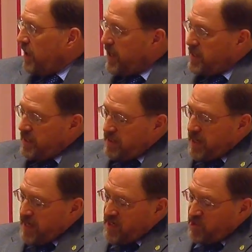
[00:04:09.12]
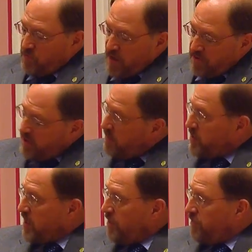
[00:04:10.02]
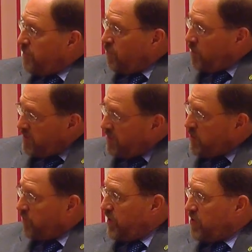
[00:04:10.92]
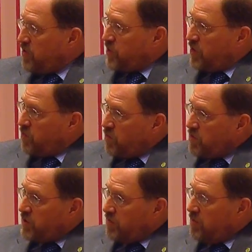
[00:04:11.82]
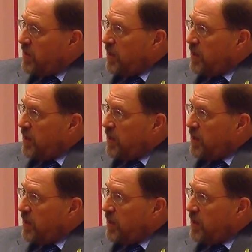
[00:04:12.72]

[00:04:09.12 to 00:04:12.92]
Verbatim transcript: He did that. He surrounded himself with those figures in order to